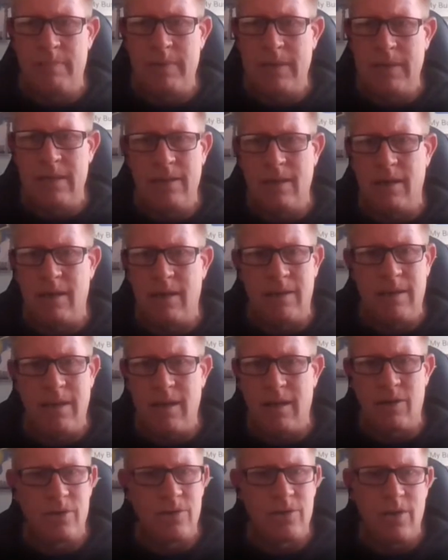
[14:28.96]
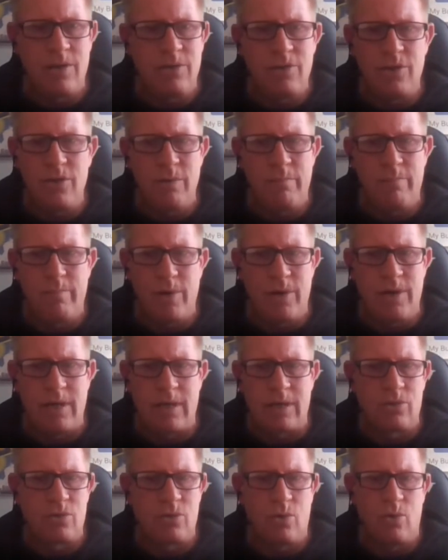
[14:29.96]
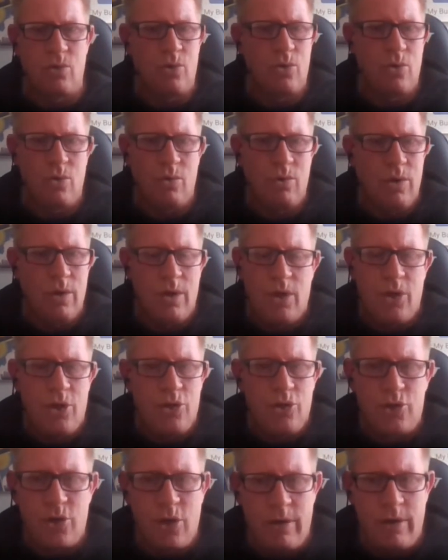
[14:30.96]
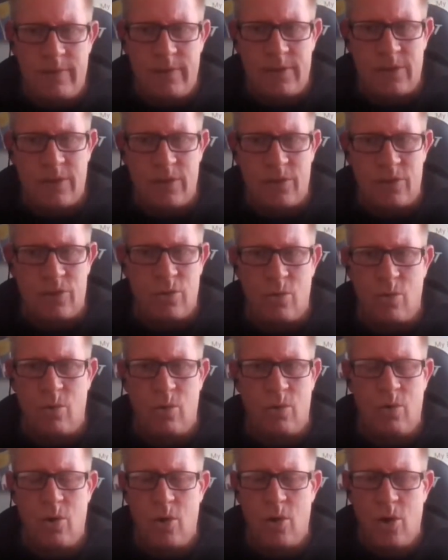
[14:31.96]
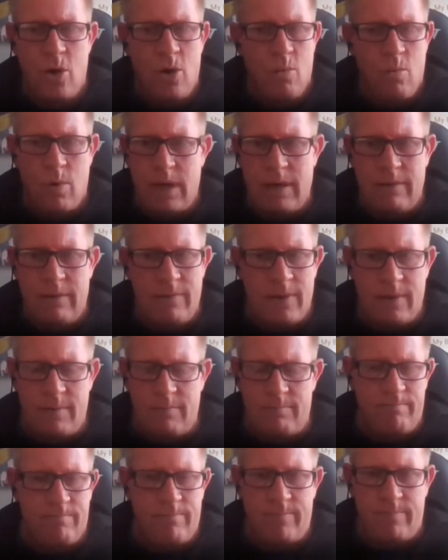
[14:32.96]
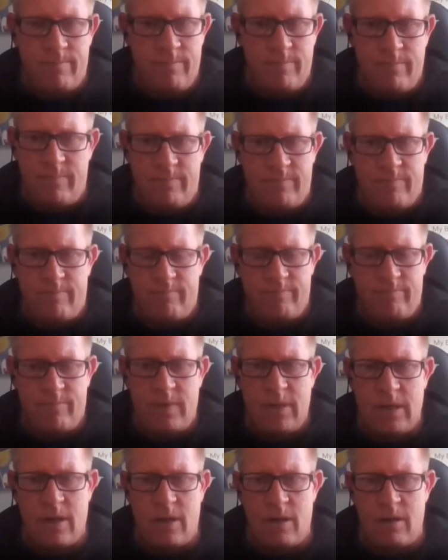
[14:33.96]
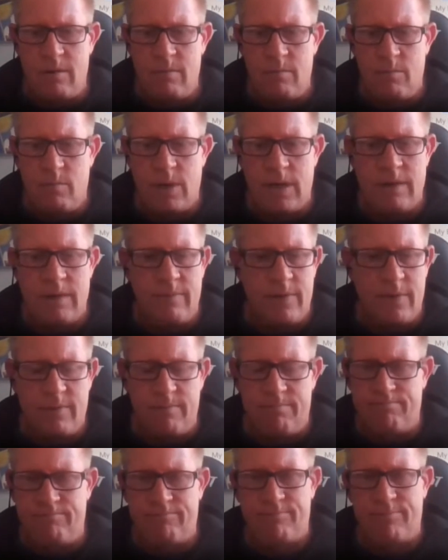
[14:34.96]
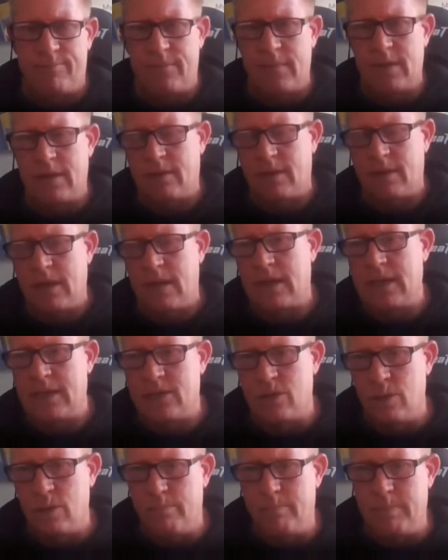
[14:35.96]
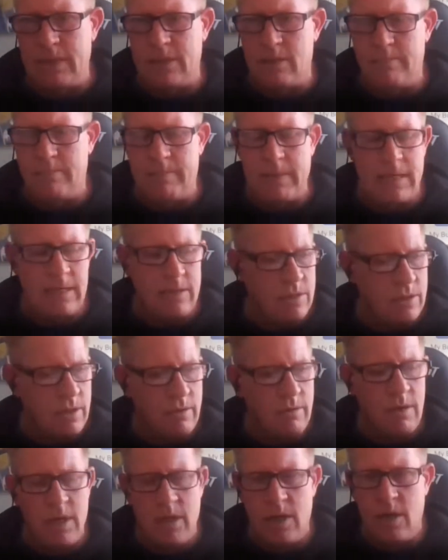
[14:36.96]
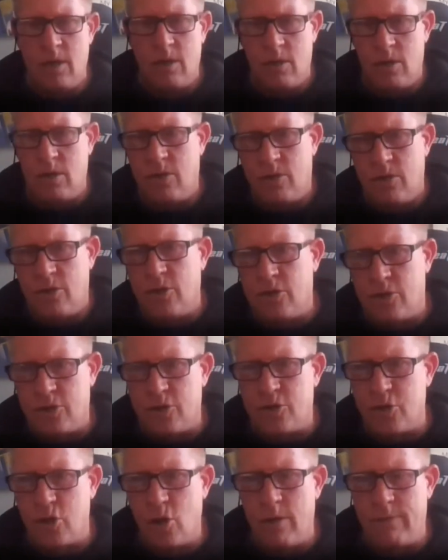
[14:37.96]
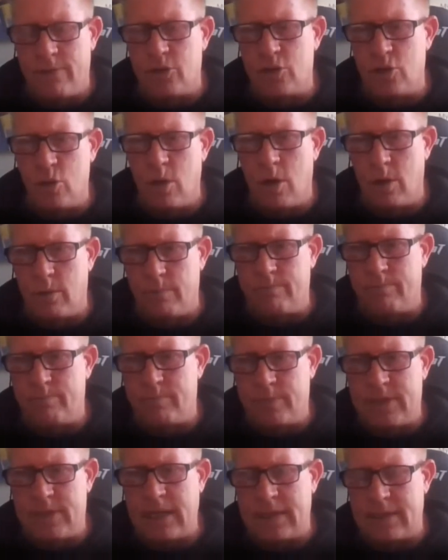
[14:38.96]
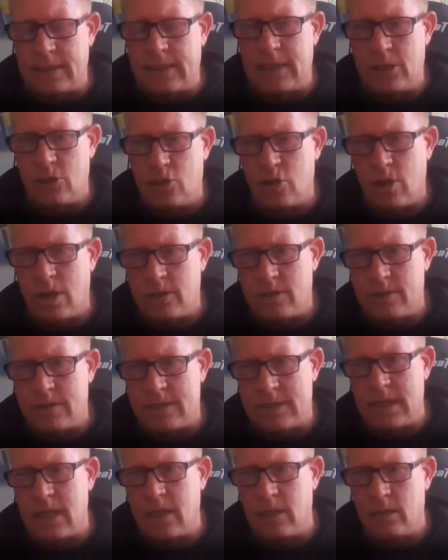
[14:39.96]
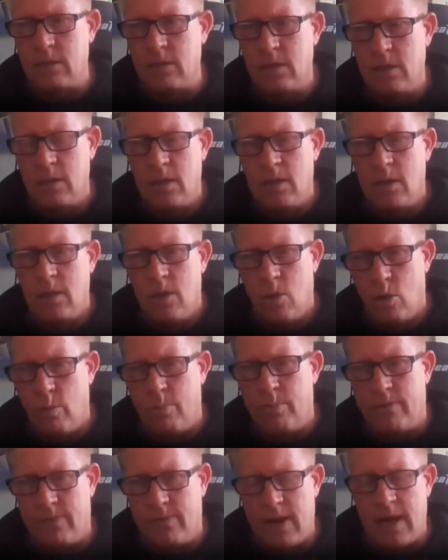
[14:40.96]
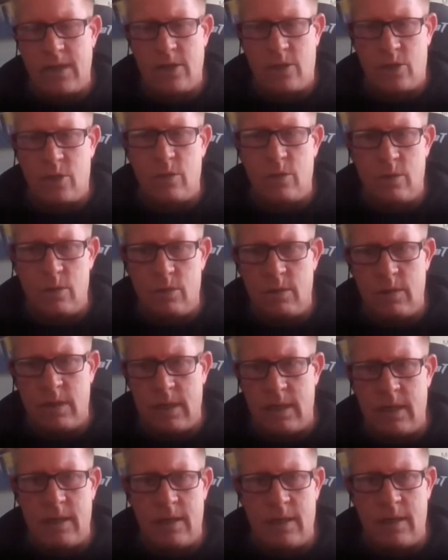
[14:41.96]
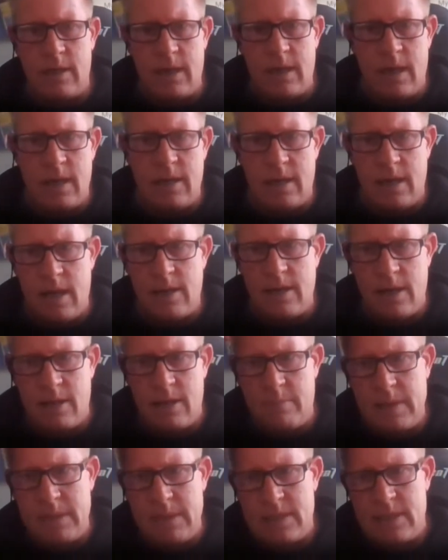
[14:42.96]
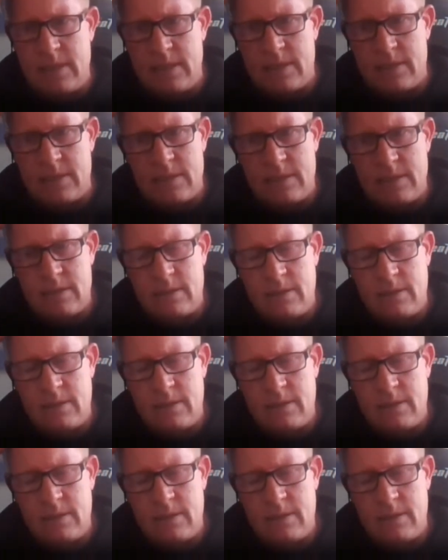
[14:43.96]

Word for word: be there, yeah, because those are your products or your services or whatever the, you know, whatever the, I guess your B2B. So the, the service you are technically trying to sell or provide to uh, a, another business.